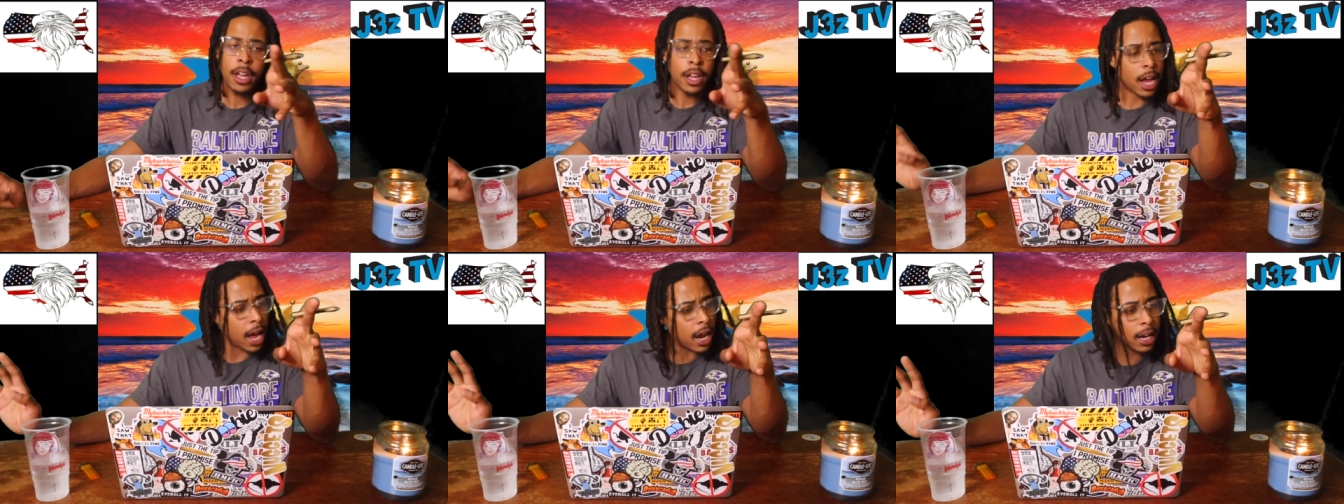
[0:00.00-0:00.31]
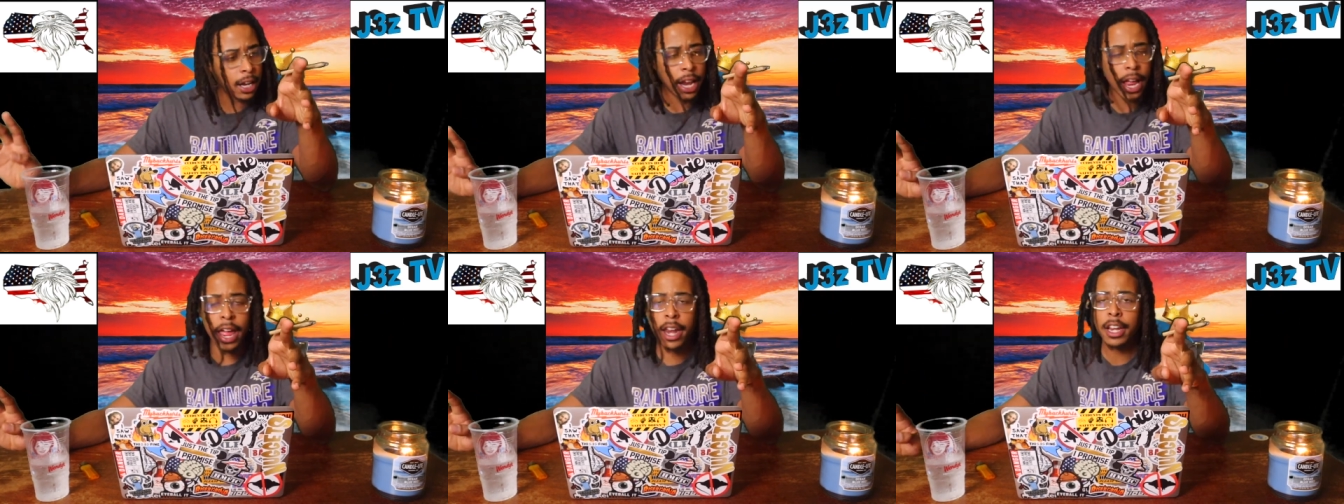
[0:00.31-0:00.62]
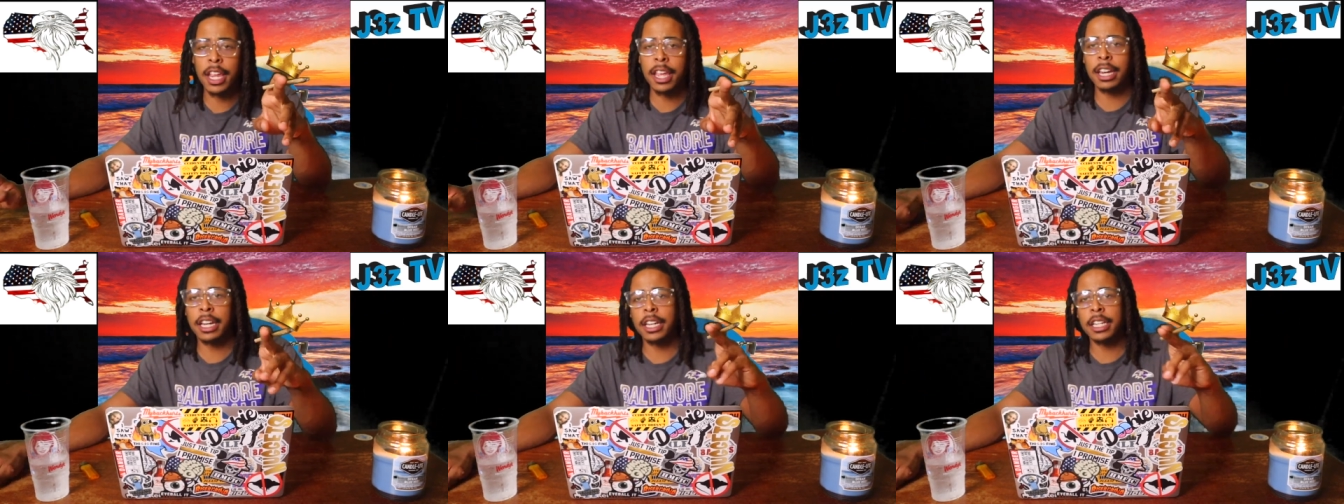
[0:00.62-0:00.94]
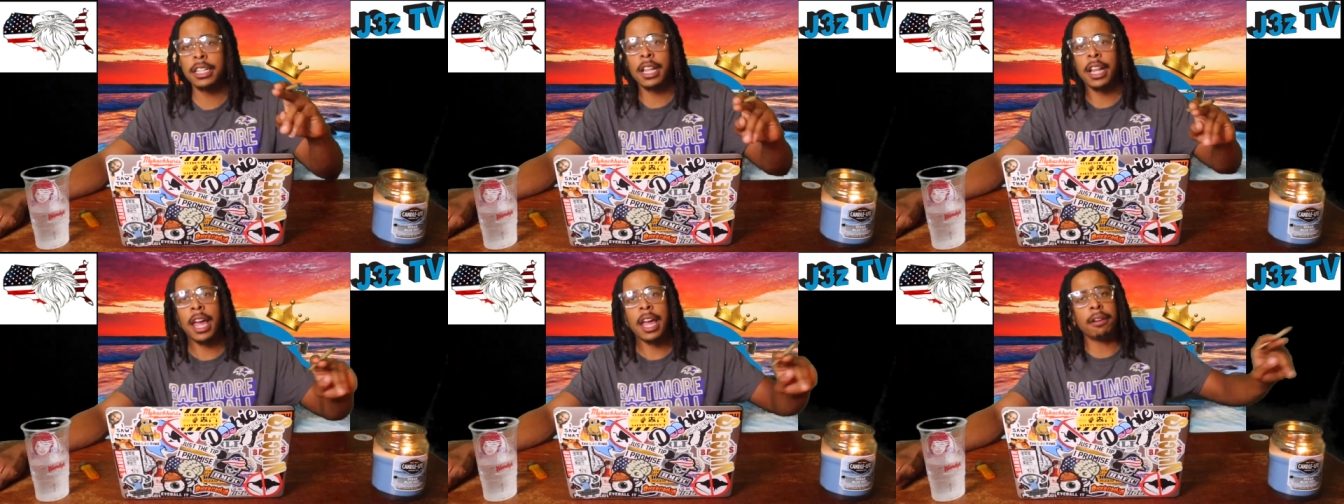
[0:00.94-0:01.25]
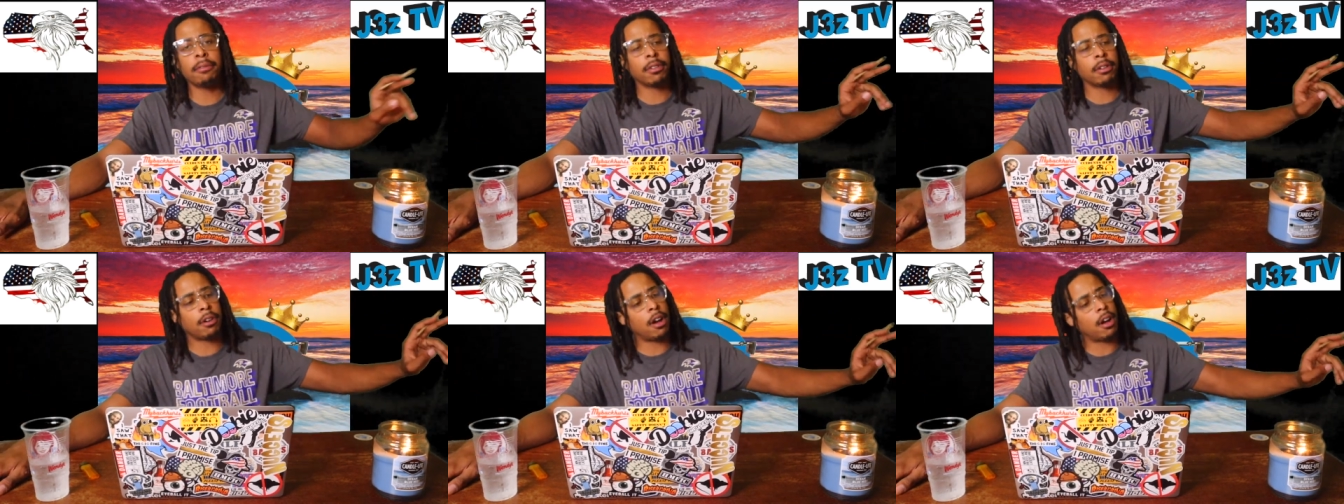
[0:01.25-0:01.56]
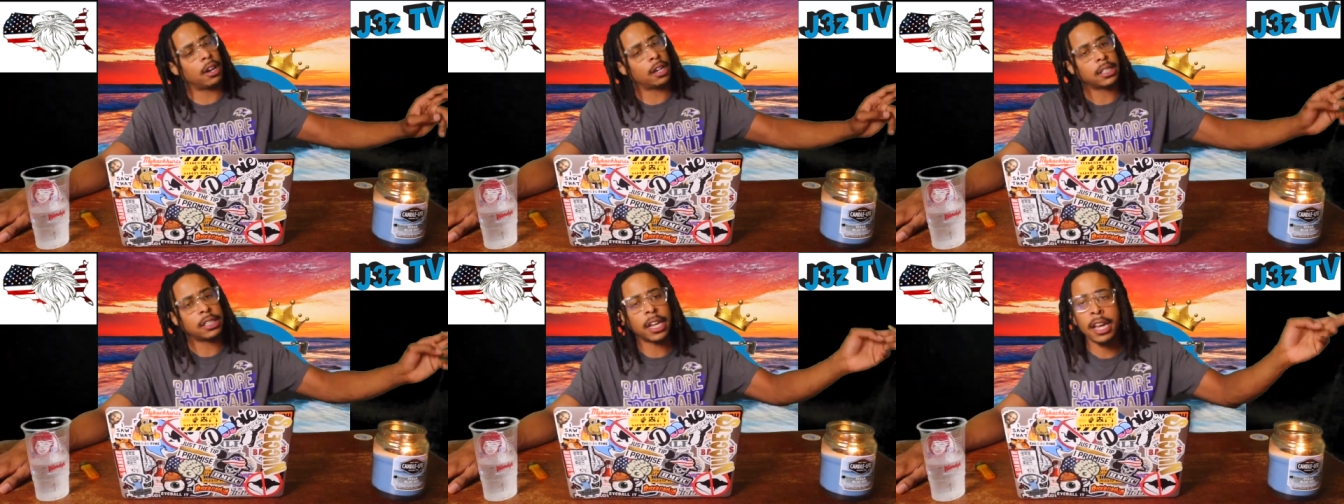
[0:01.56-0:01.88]
I just had to get this claiming.
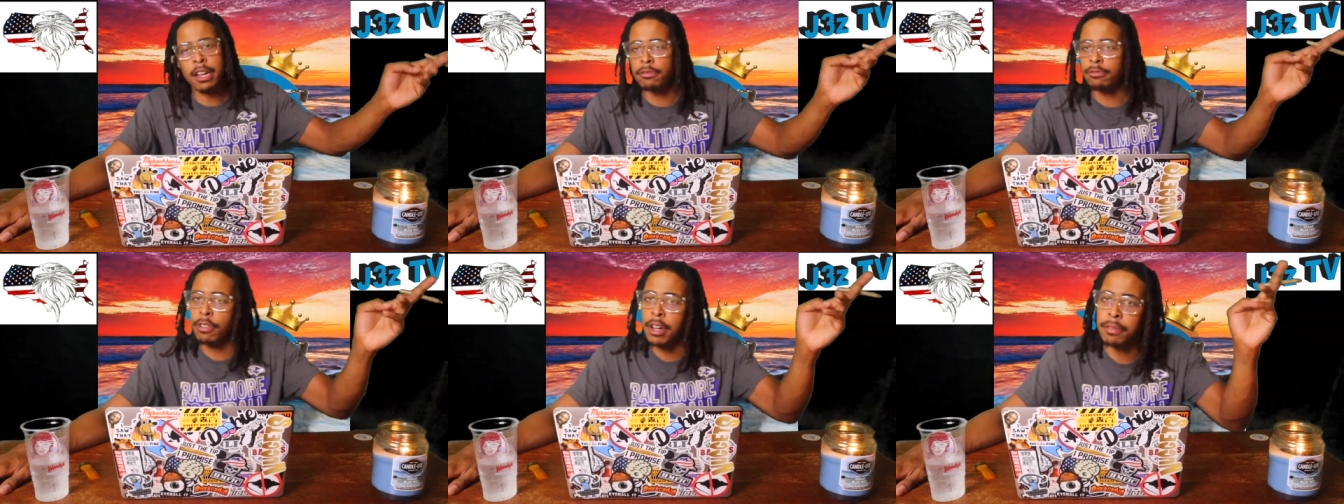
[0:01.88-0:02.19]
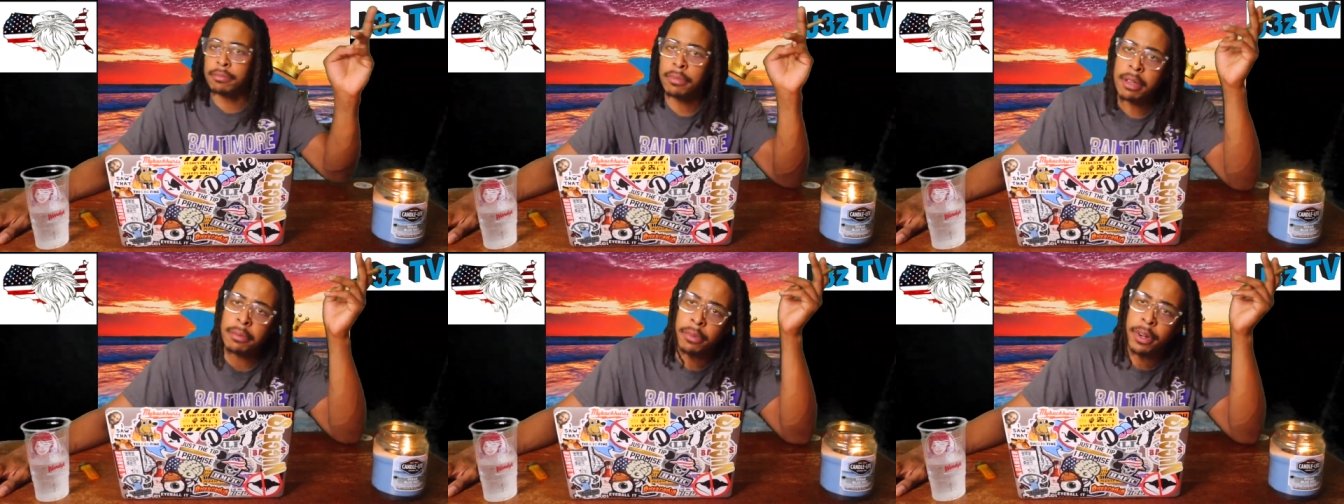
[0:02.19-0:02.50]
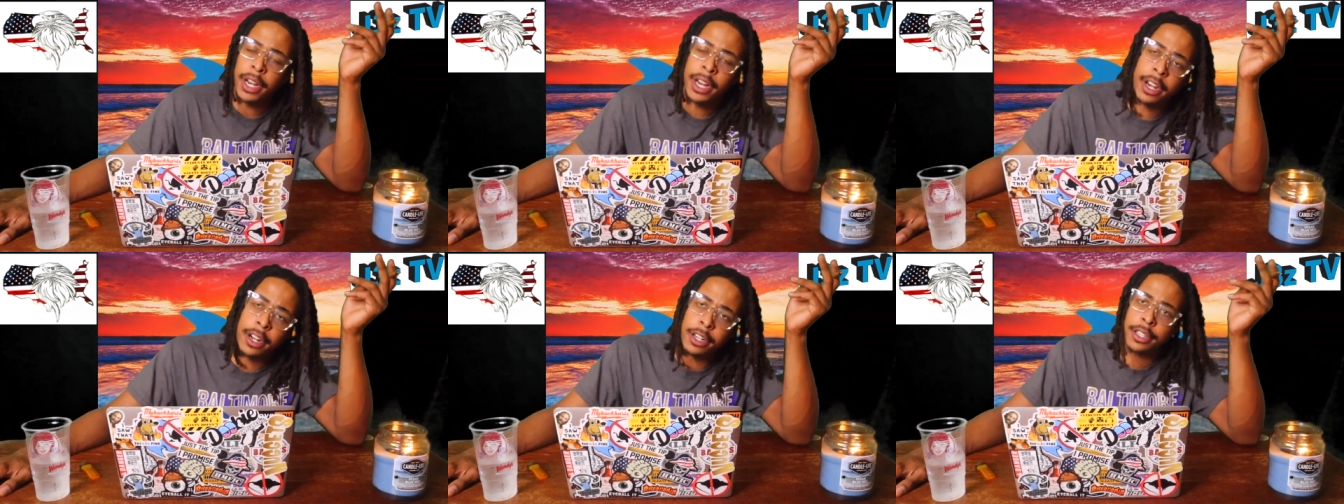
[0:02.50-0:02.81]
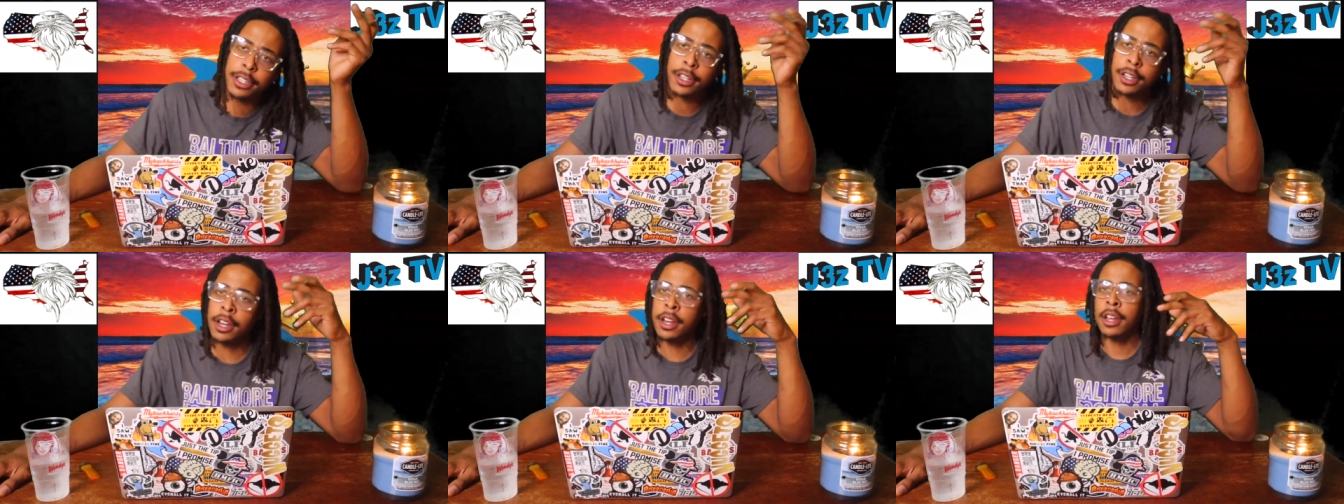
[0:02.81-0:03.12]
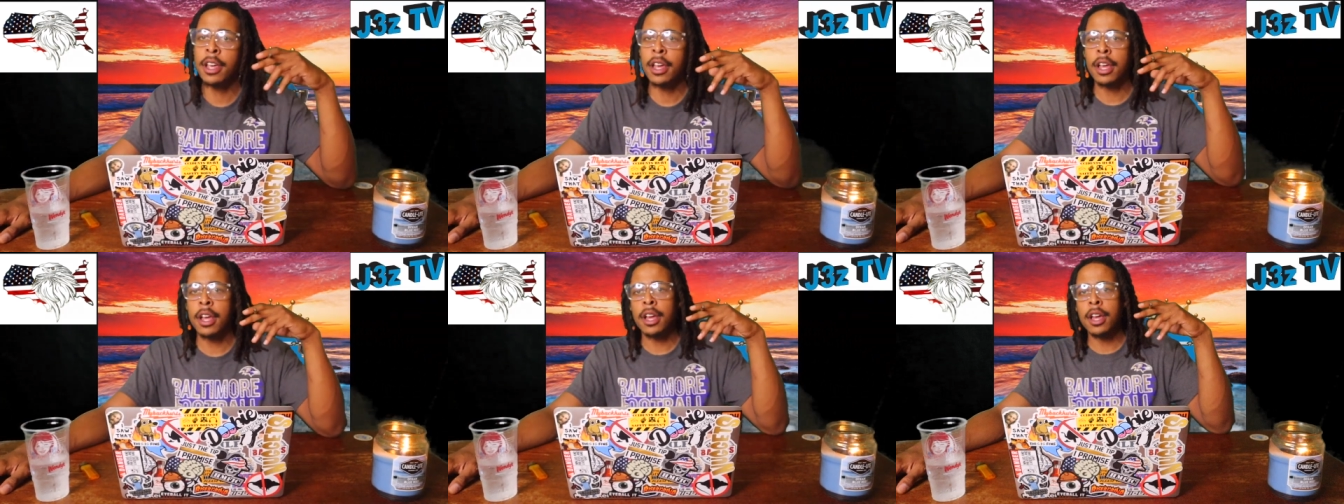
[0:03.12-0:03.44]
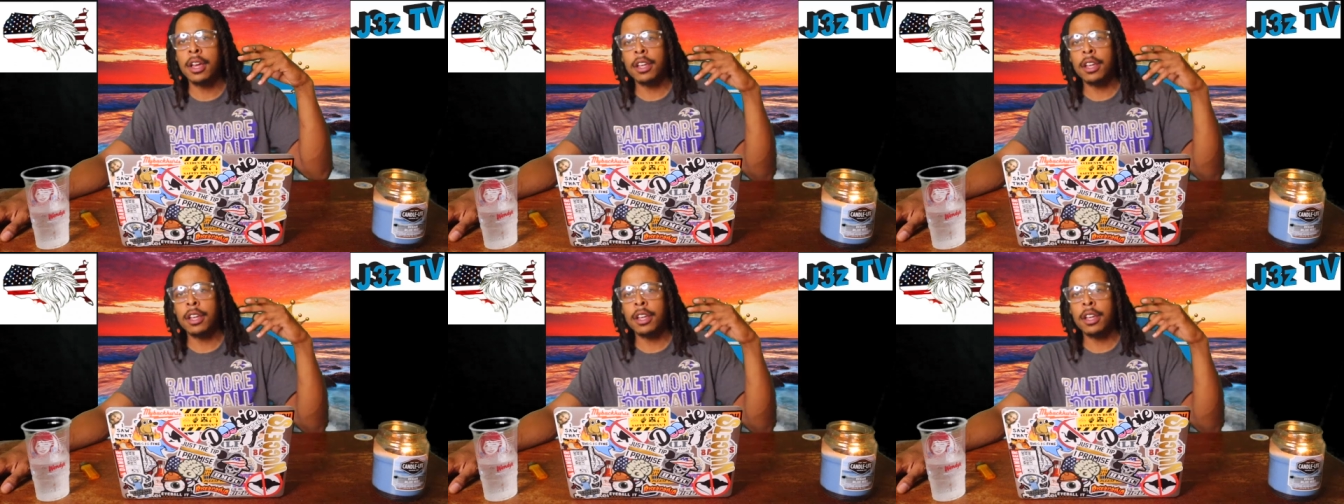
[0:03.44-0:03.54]
All it takes one member here to shit.